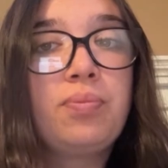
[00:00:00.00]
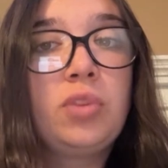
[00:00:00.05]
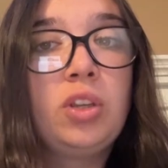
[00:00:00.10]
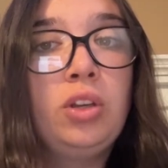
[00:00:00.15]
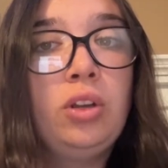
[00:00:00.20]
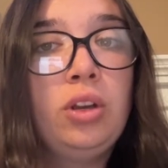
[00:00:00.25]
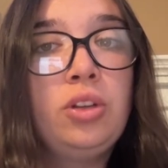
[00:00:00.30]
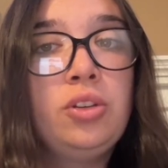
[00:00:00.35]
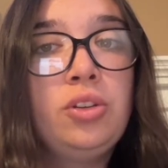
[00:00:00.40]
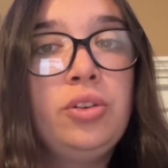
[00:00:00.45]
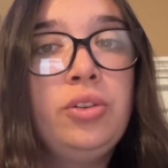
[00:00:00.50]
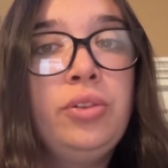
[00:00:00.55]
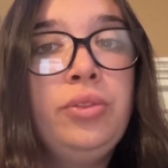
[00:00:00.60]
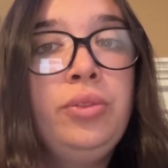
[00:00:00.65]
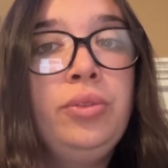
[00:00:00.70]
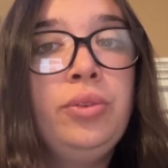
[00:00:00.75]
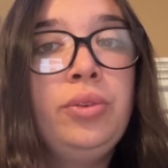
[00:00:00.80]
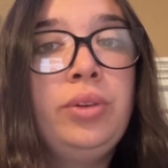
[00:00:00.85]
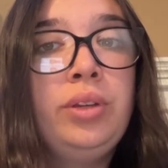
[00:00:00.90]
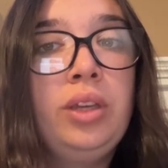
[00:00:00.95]

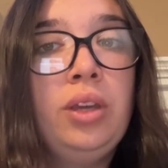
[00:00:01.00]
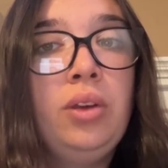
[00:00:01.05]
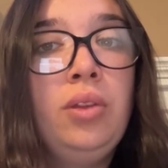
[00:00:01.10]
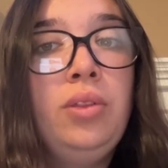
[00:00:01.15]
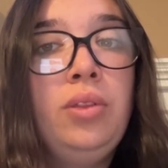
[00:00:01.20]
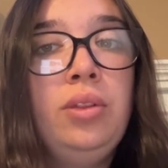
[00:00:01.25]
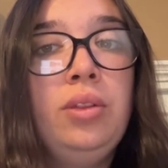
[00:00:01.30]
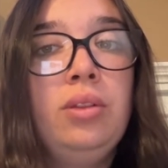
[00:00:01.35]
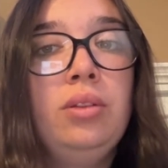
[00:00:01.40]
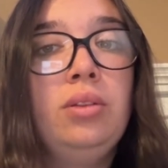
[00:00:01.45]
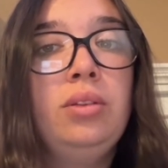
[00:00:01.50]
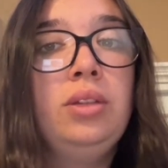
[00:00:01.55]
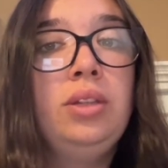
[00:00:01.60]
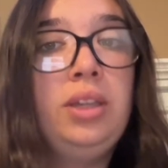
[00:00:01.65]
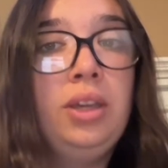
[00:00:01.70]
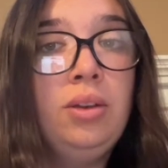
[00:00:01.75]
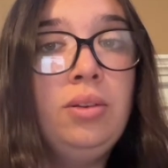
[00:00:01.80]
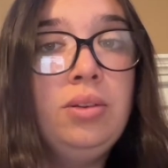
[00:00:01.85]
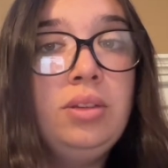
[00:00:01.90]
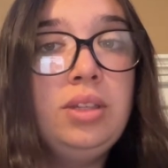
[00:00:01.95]
Gertrude through
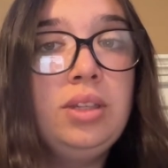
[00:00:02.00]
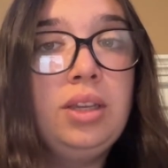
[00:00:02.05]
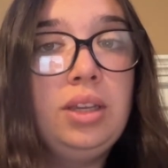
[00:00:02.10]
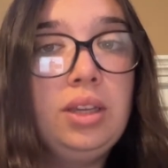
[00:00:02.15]
guilt